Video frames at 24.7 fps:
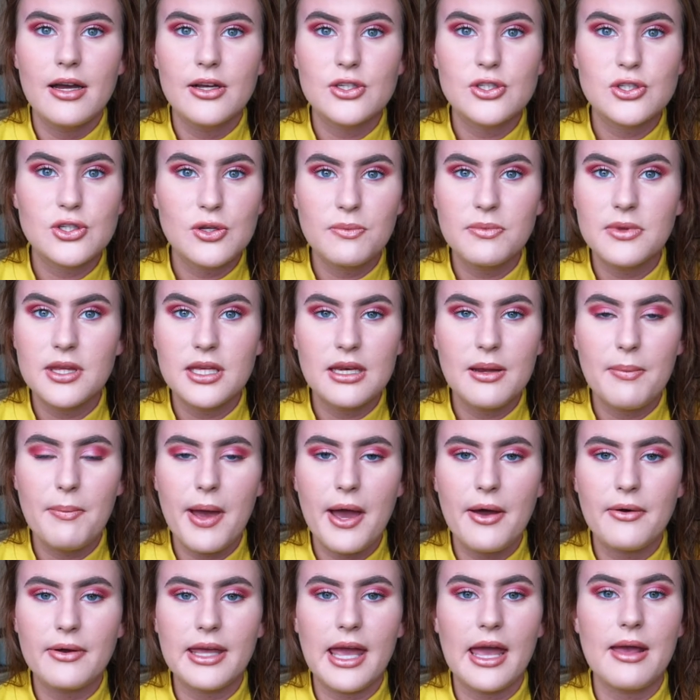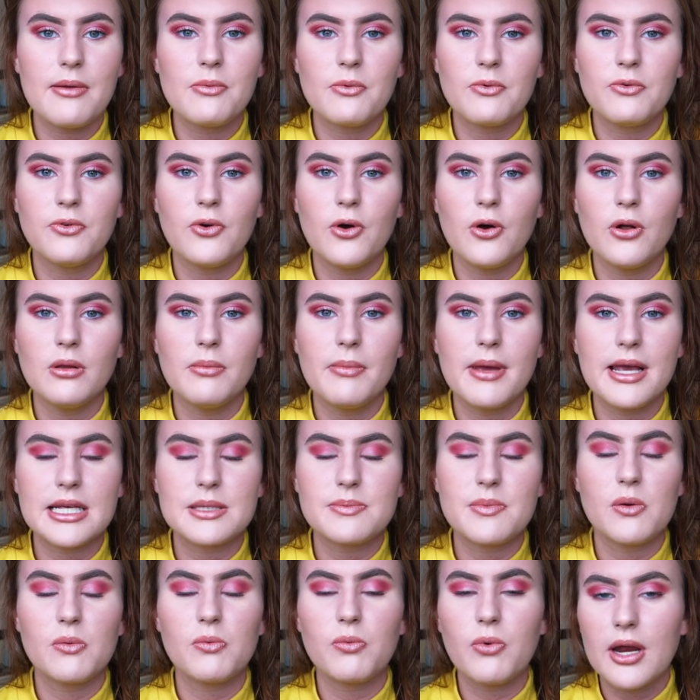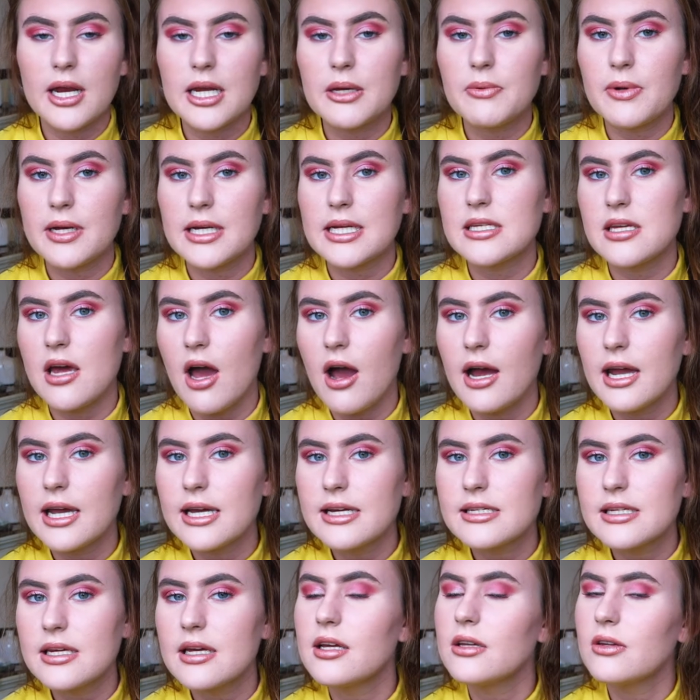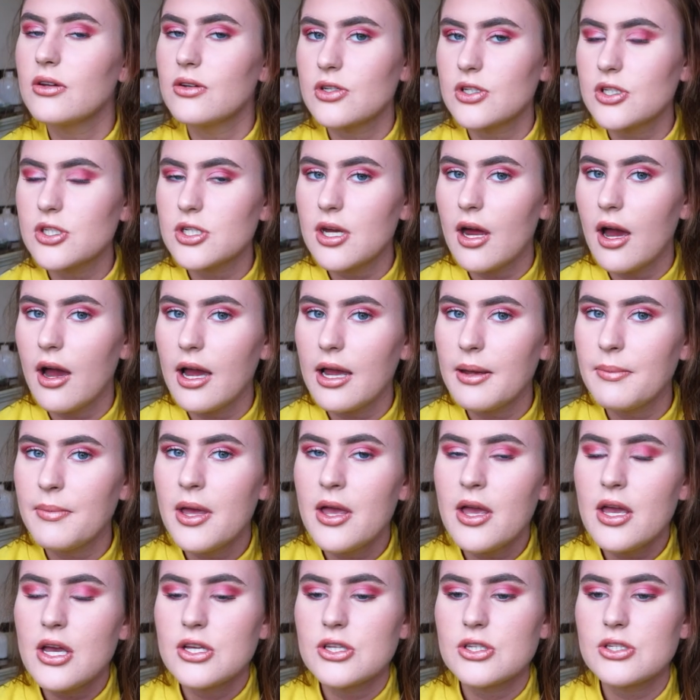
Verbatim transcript: something about getting full makes me really really tired at lunchtime